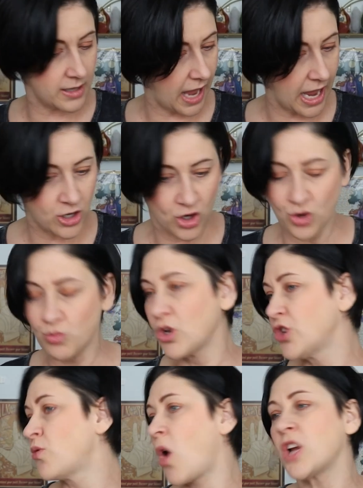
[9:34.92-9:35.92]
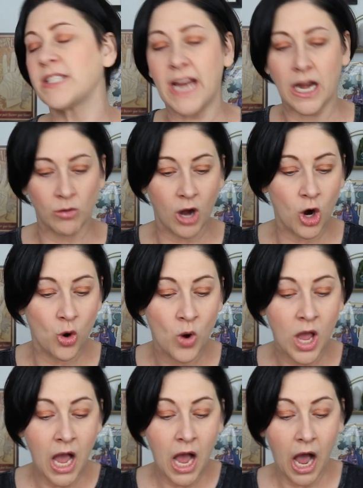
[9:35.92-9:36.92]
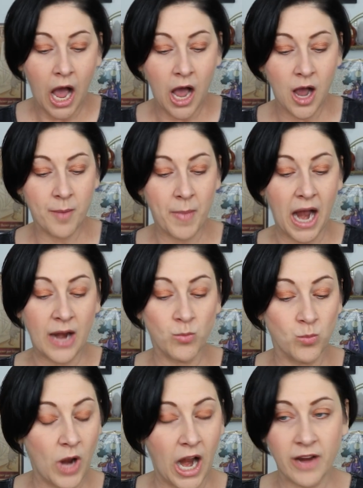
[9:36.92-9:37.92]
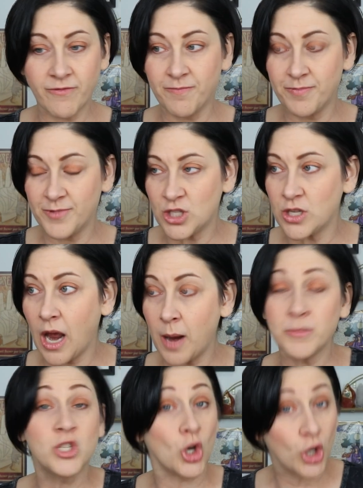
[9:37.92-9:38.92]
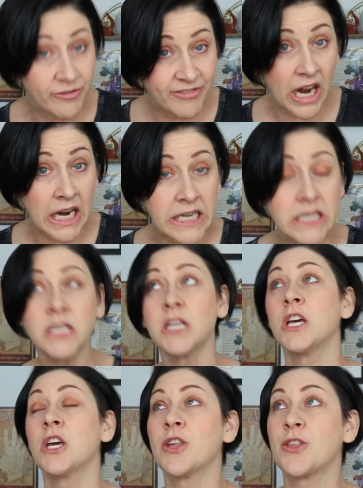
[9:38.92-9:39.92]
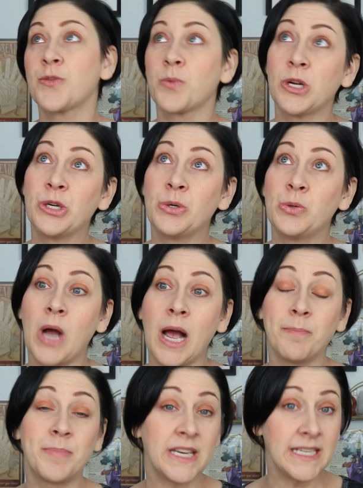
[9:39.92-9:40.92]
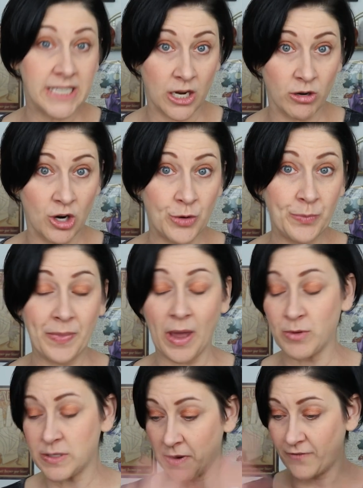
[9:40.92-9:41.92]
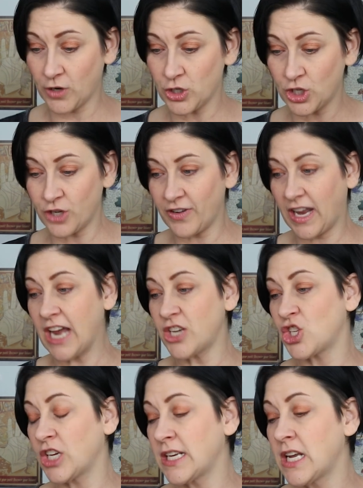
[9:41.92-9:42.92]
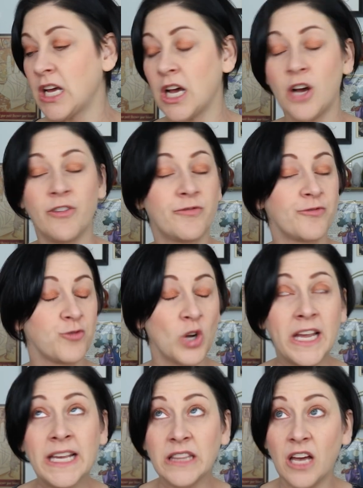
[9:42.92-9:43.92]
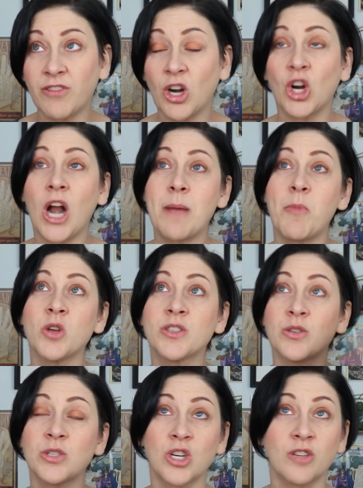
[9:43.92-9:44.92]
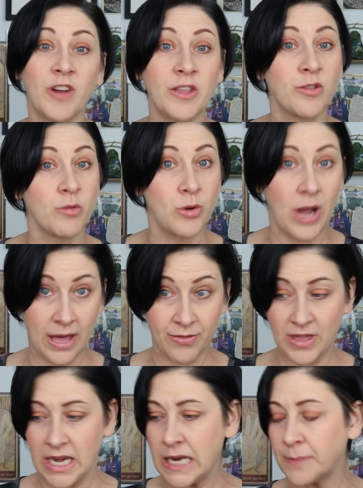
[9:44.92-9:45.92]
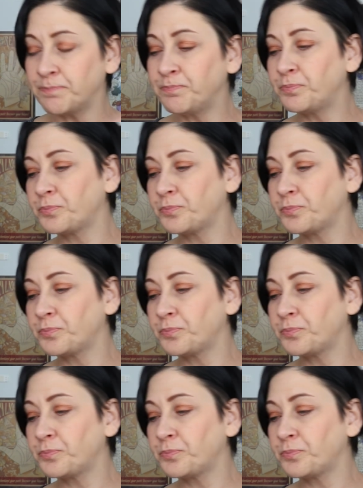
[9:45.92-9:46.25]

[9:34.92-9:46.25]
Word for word: a guru on tarot. Um, I, I've, I'm certified through um, Biddy Tarot. That was my first certification. Freaking love her. I'm also certified through Ethony,